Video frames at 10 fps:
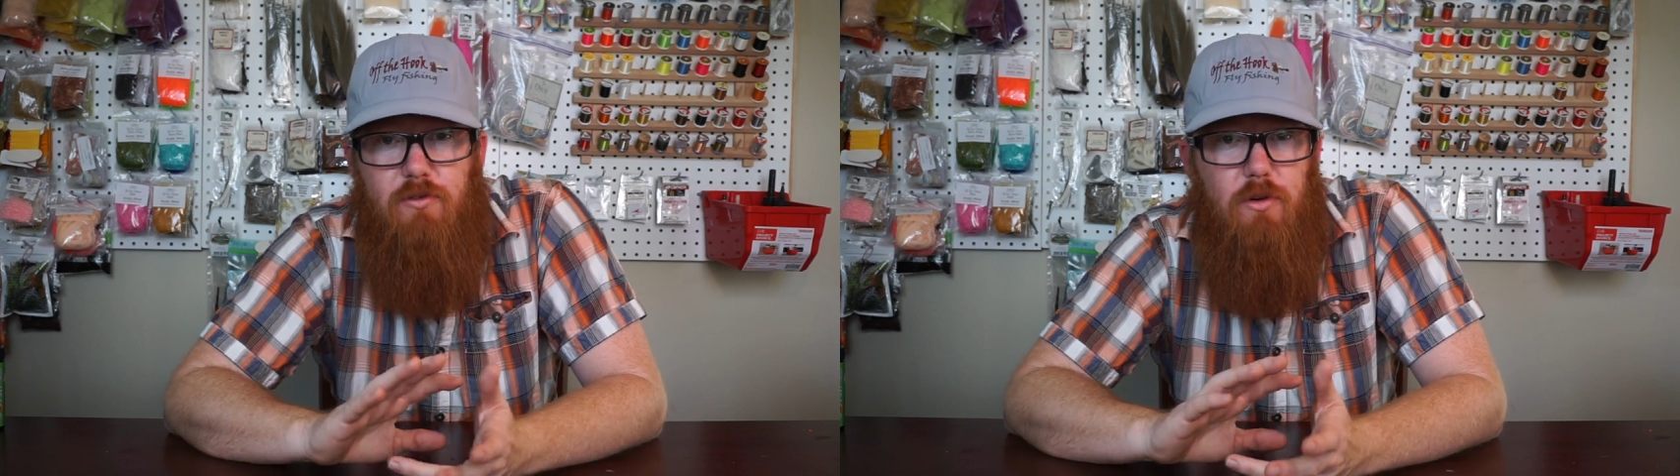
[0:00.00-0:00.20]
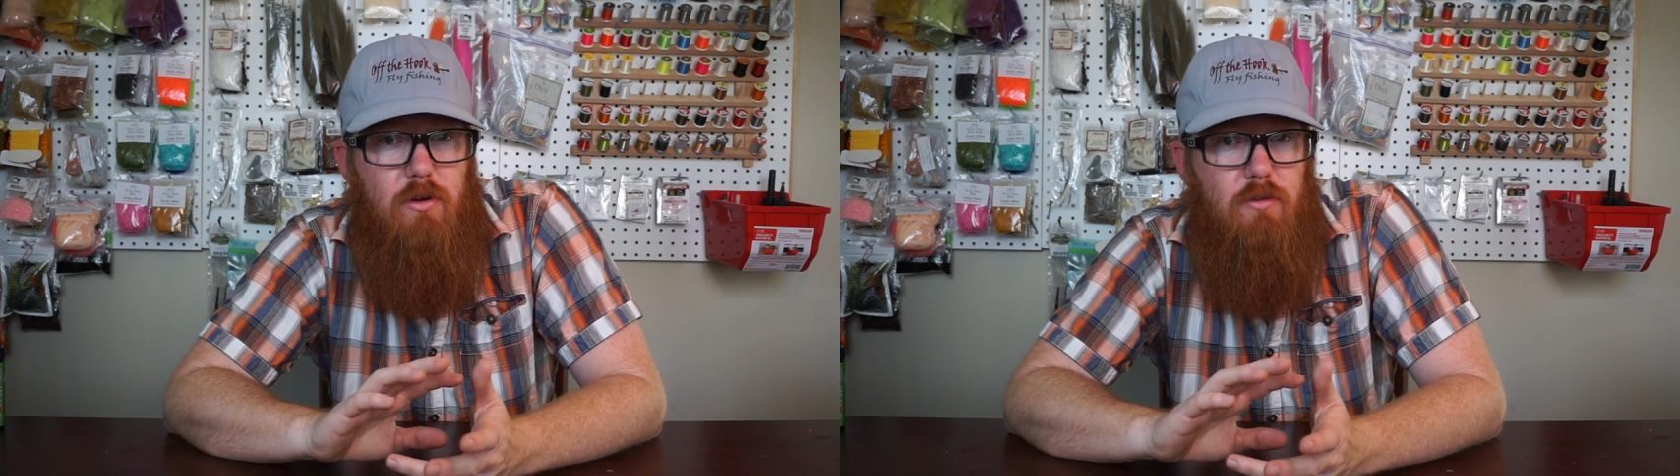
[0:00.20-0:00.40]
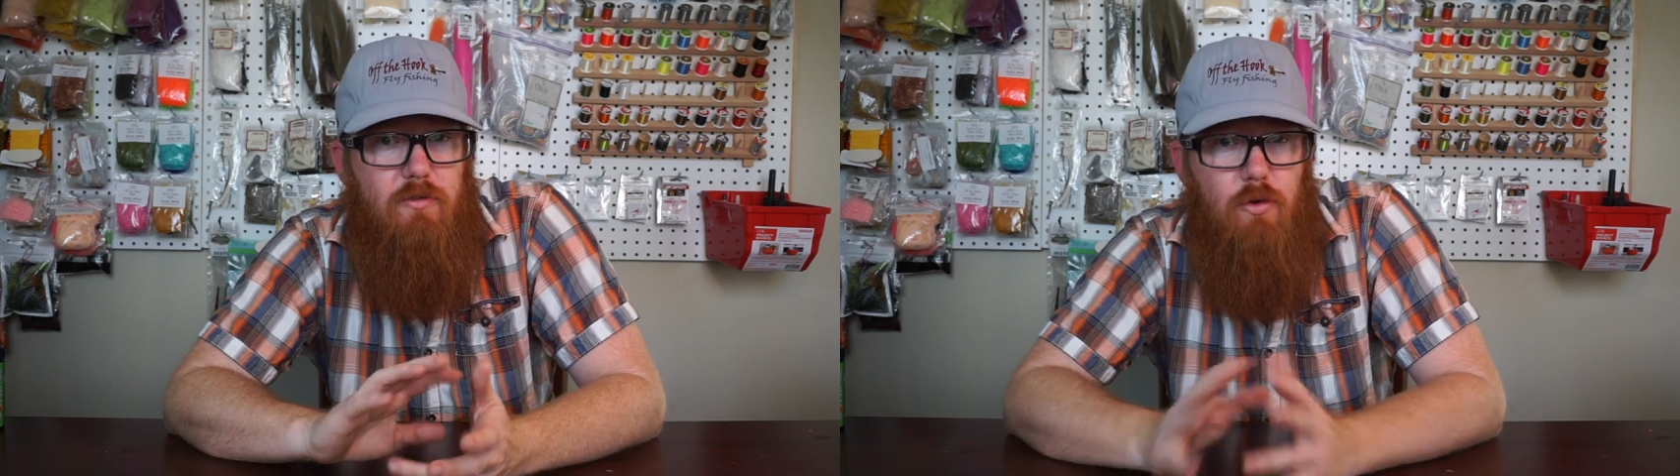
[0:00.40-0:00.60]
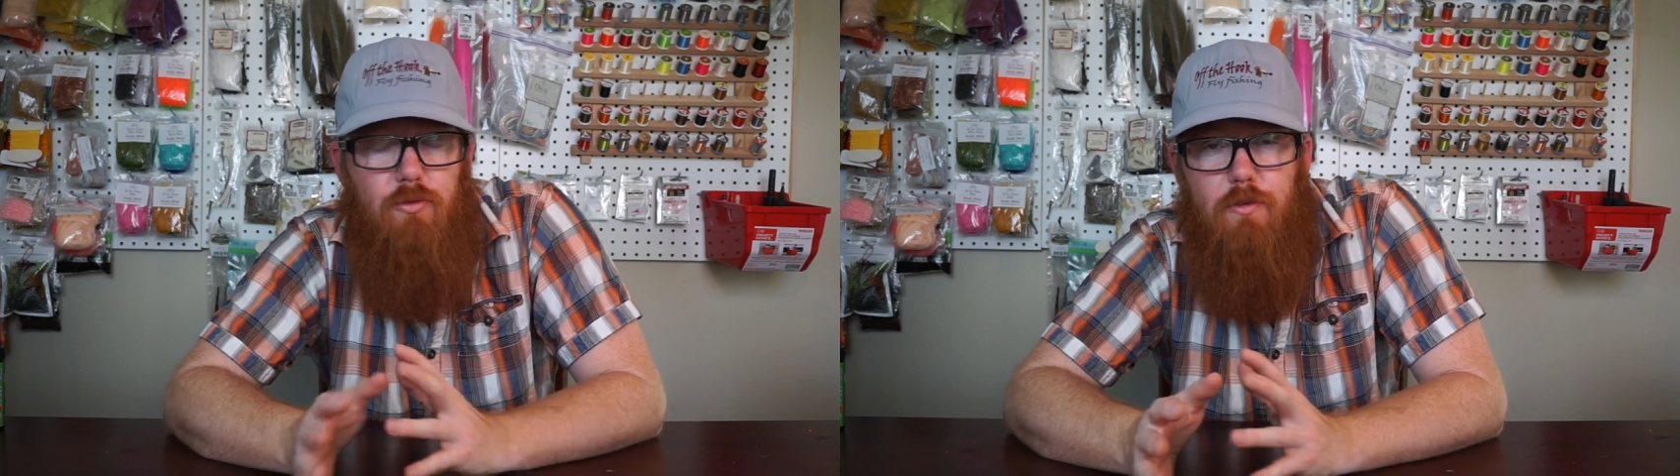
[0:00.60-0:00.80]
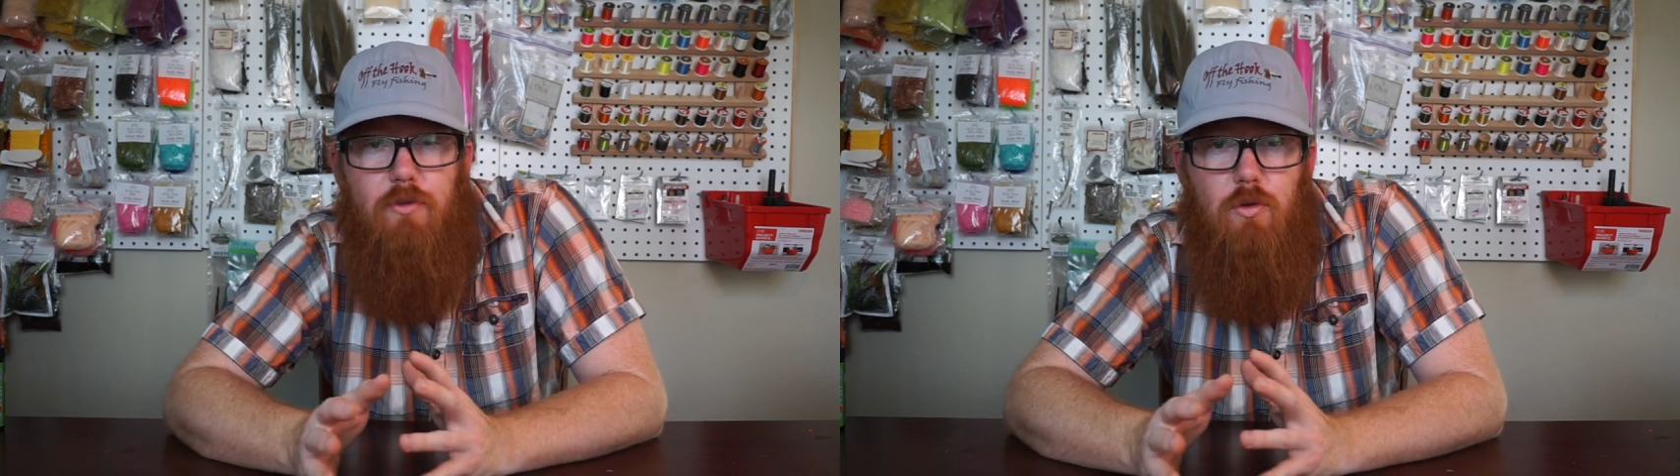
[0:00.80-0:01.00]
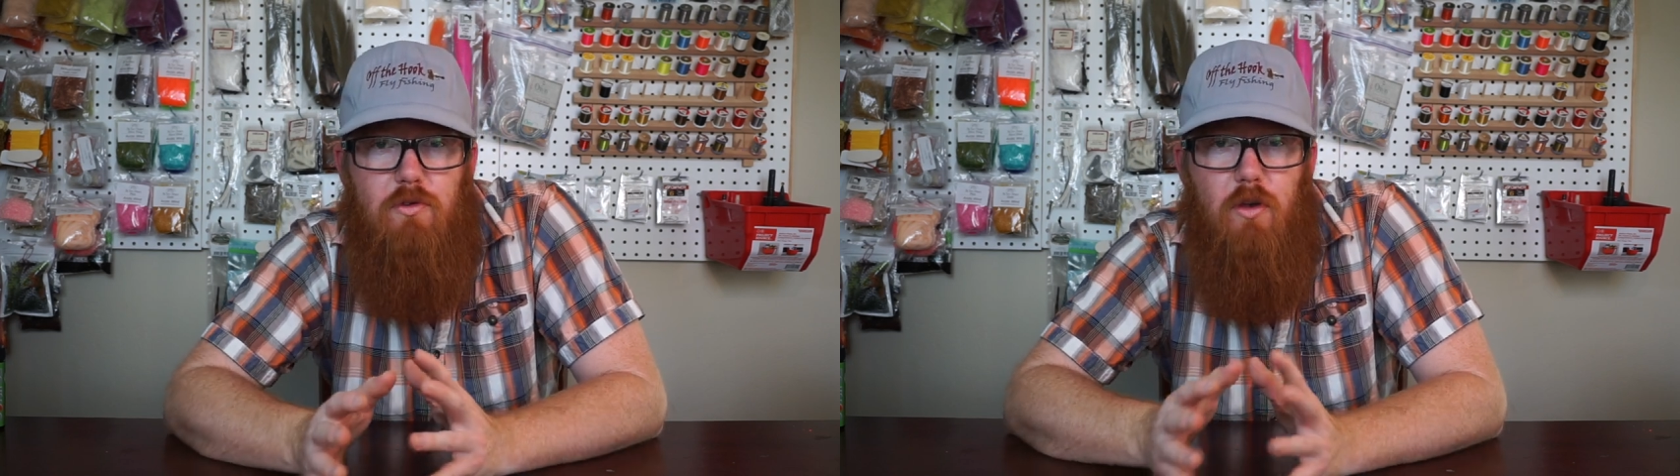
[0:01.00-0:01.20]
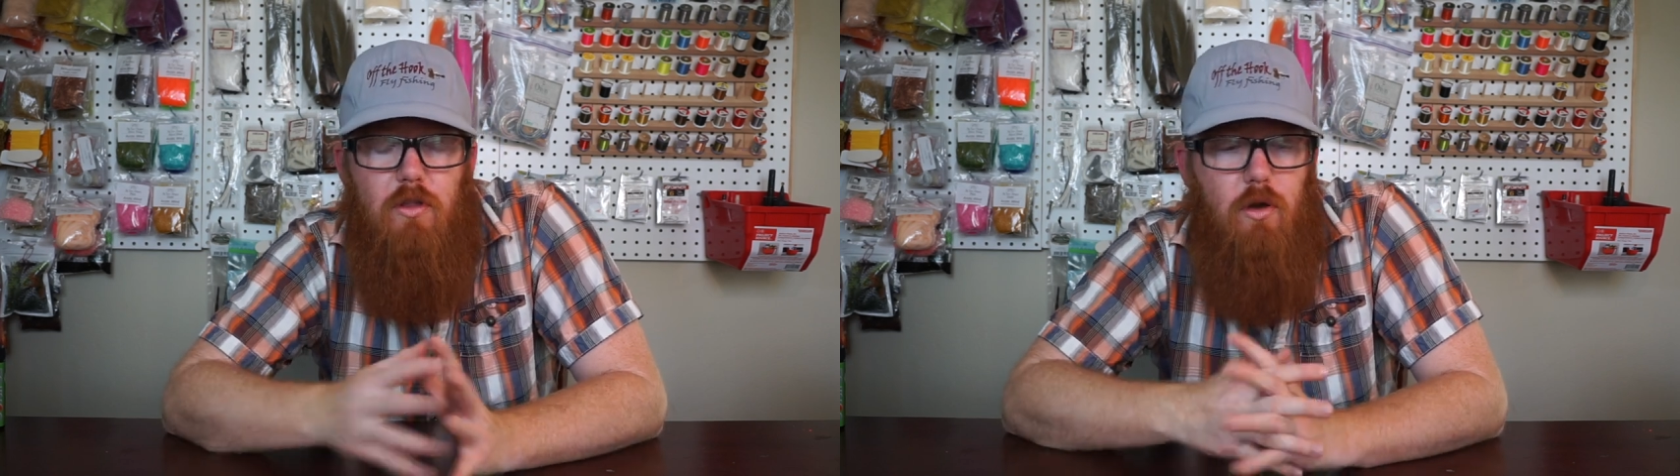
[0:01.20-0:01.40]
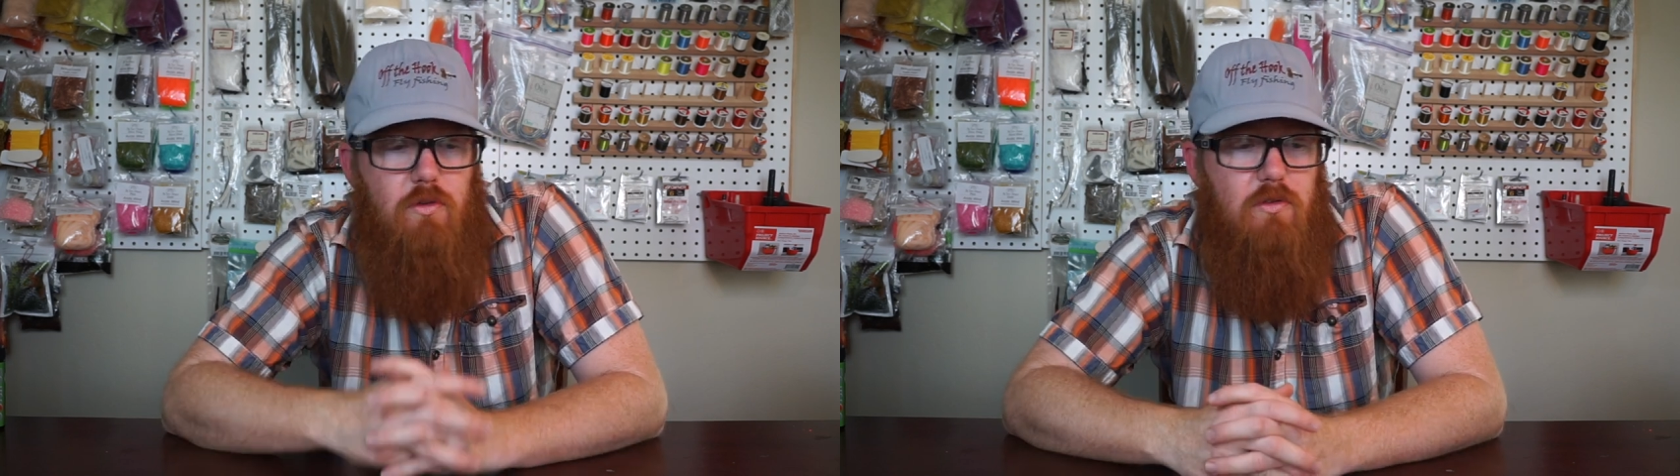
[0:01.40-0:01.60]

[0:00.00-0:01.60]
for full reviews on those.